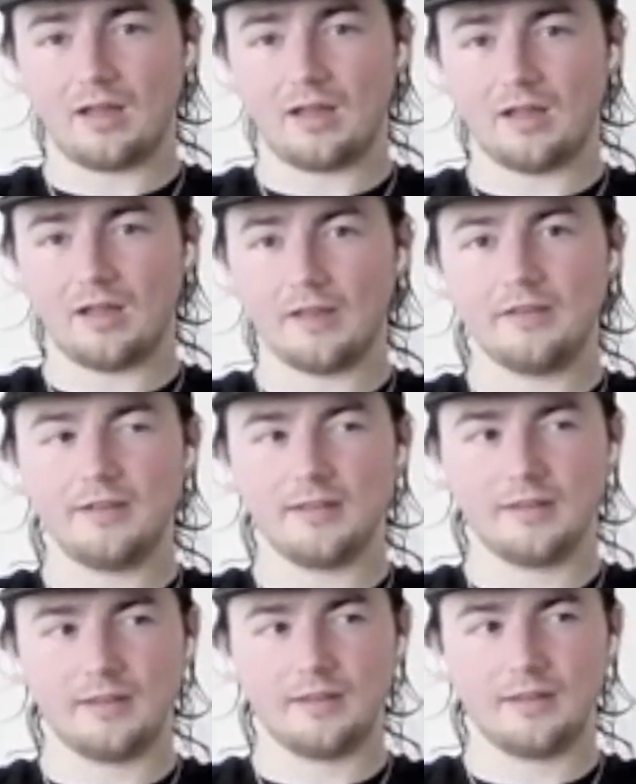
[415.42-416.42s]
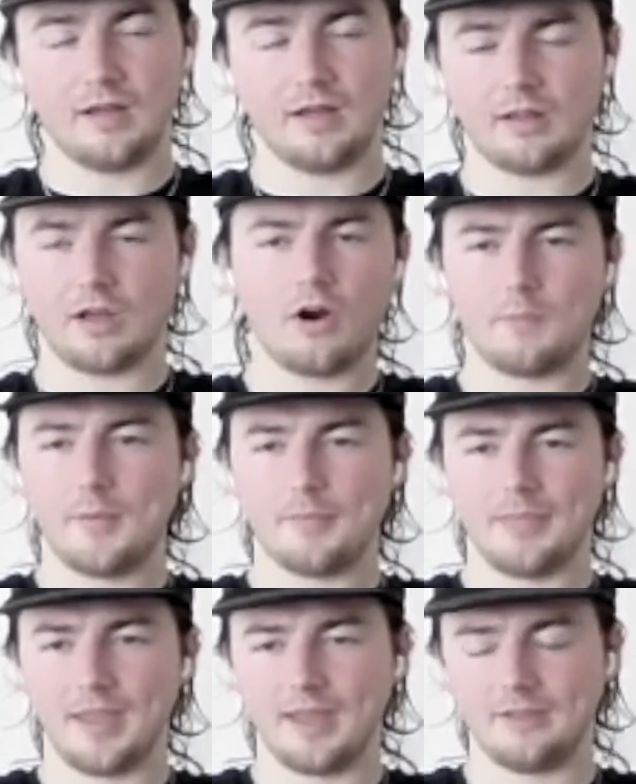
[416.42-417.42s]
under I can't remember
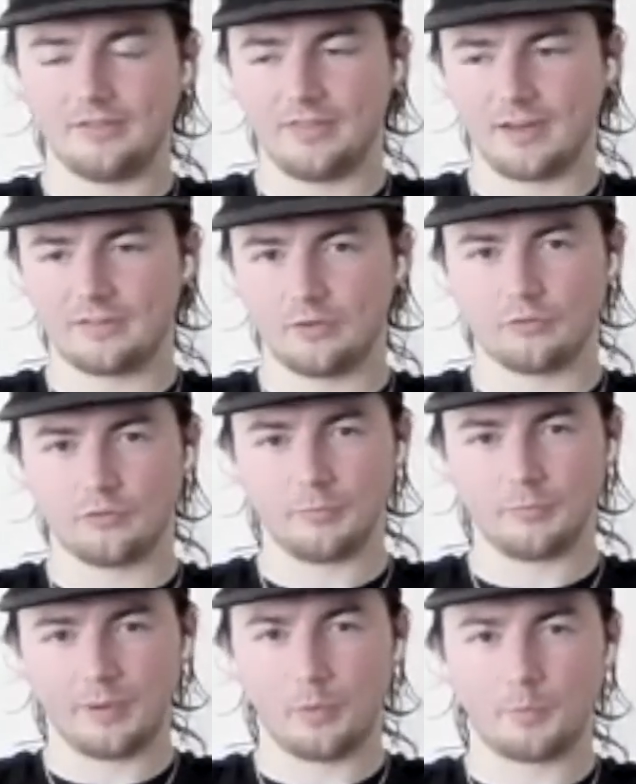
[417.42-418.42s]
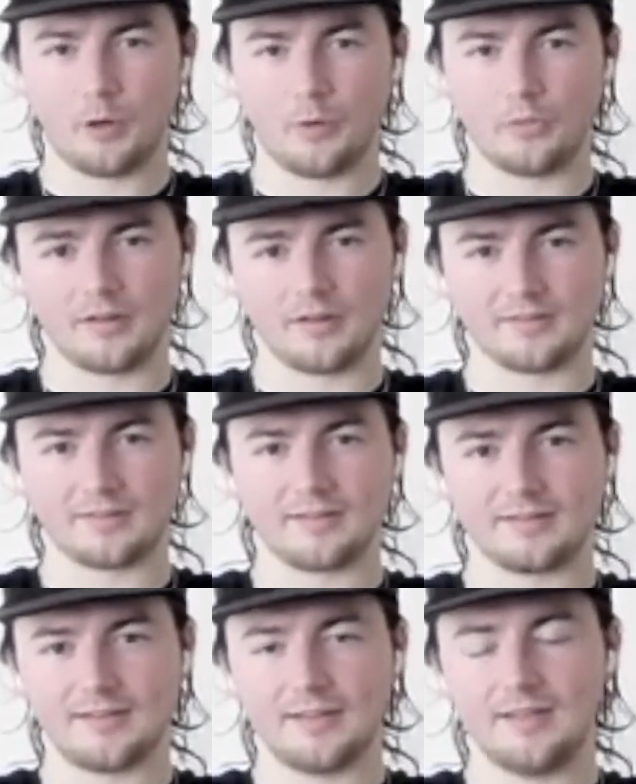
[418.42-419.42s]
the age of their children, but they were both under
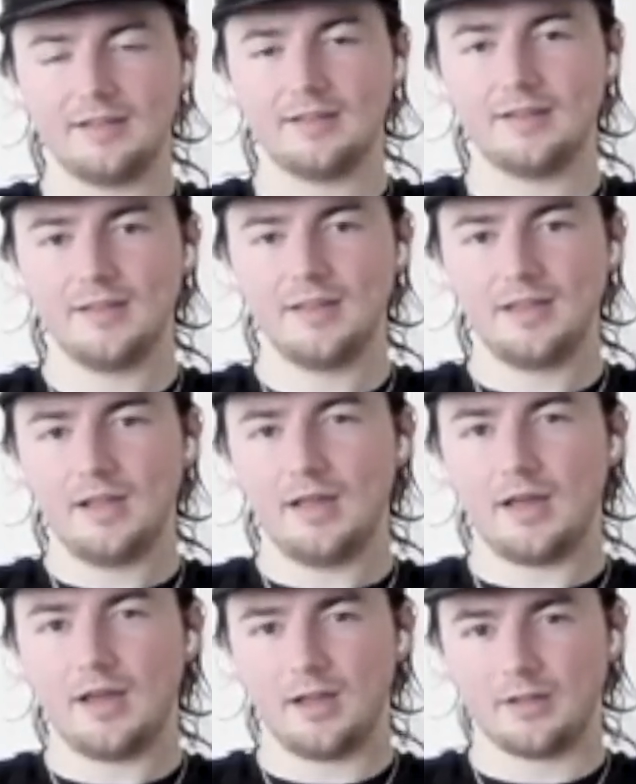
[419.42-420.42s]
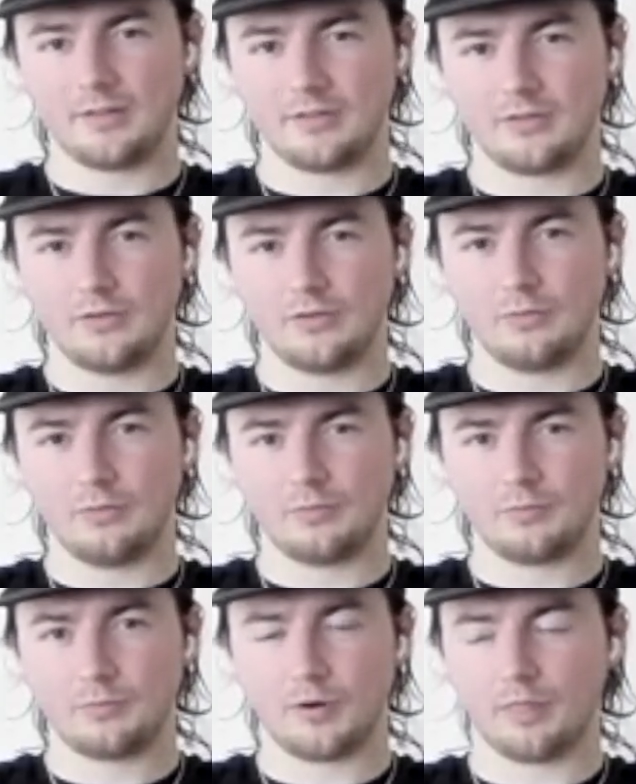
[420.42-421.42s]
16 uh, to
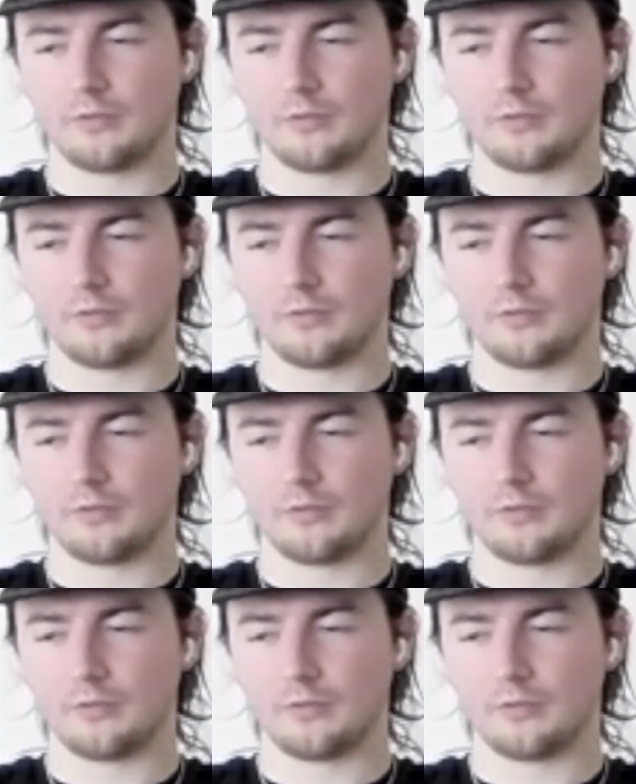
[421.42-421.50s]
one of those